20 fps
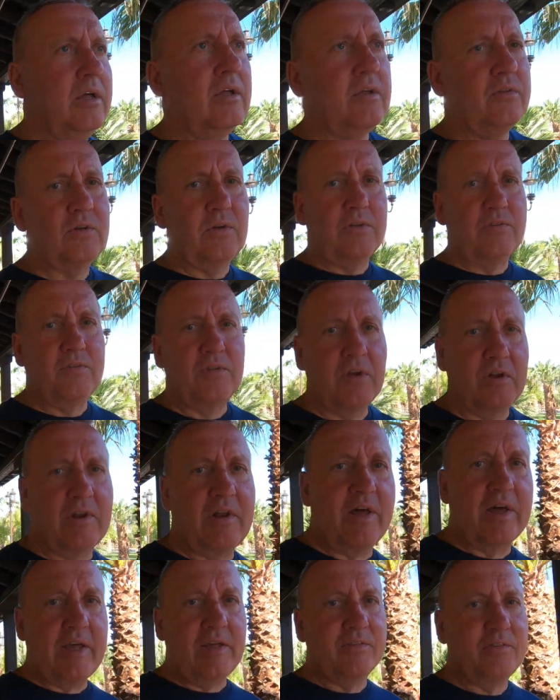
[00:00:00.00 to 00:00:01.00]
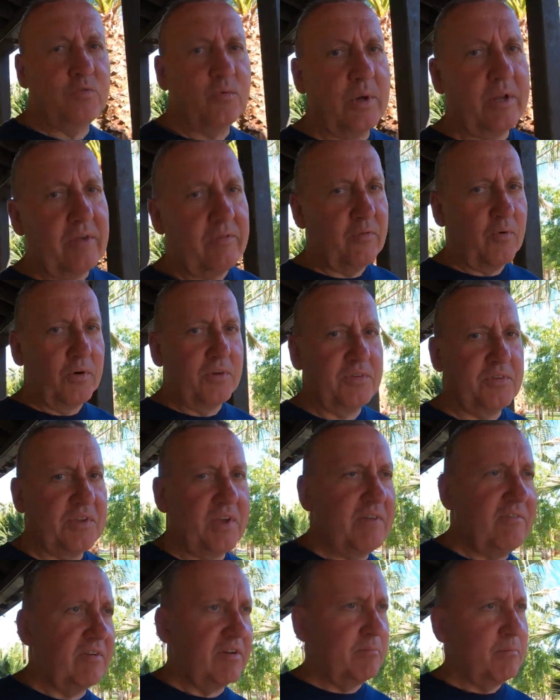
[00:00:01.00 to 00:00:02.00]
So it's not like it's
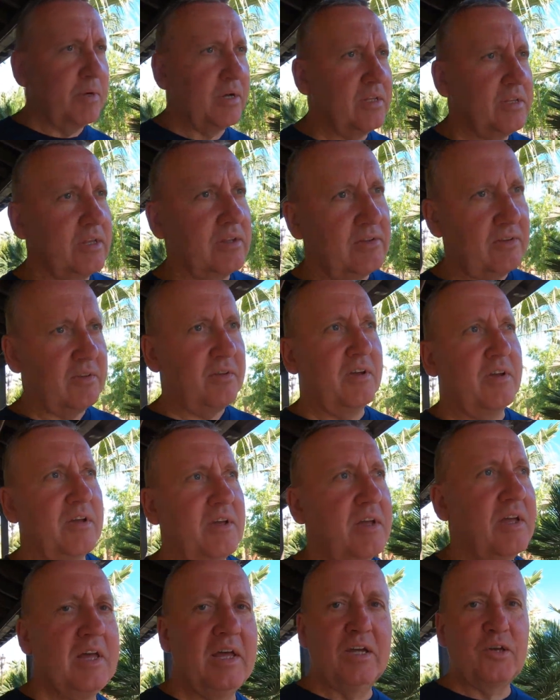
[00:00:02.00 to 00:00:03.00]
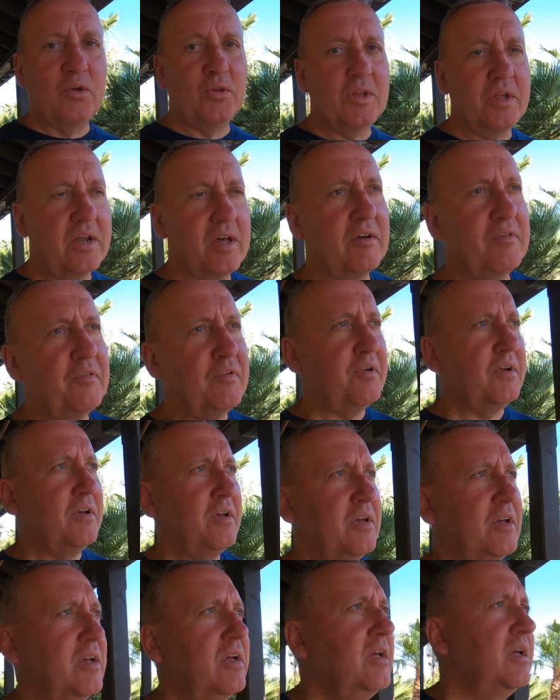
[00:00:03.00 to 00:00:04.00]
24/7, but it's good enough.
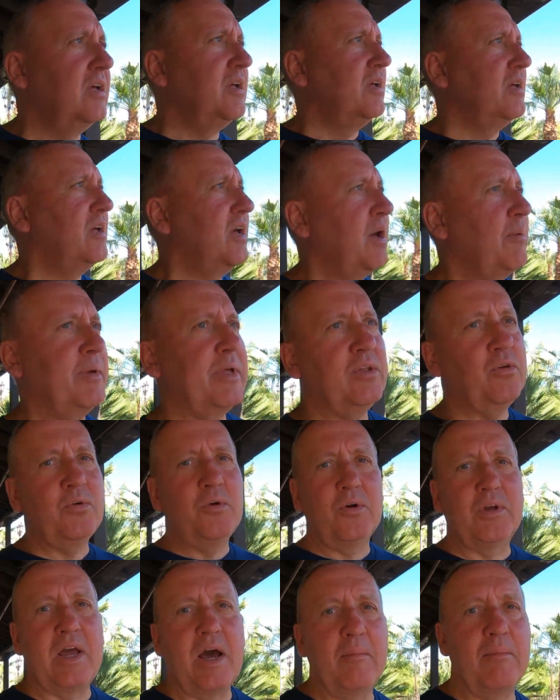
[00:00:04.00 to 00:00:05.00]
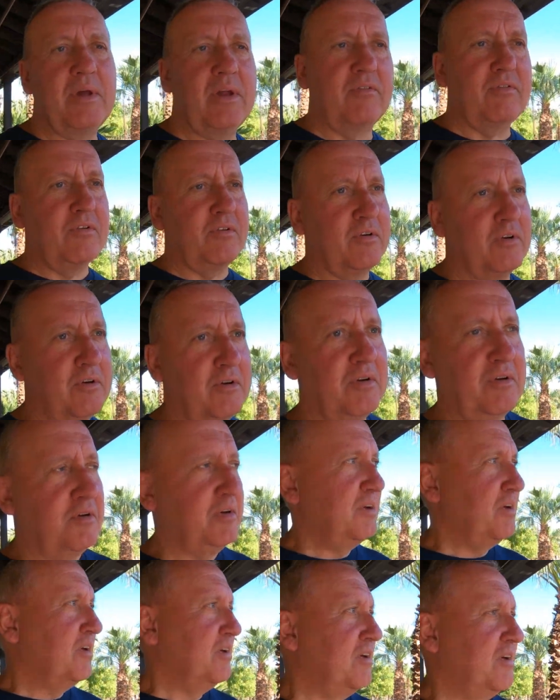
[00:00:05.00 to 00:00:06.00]
I mean, you don't come here for
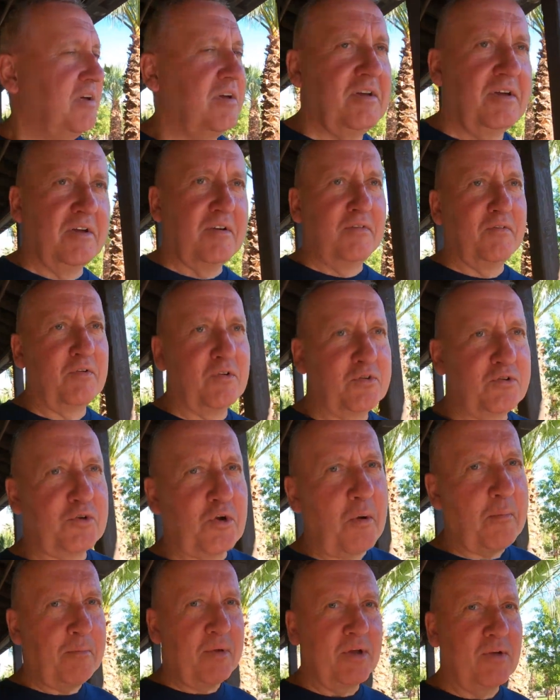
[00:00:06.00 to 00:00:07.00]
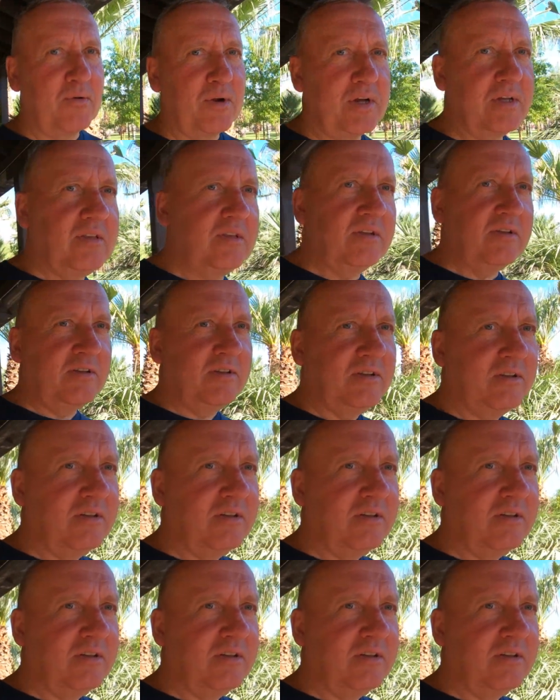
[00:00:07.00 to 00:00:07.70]
shopping, right?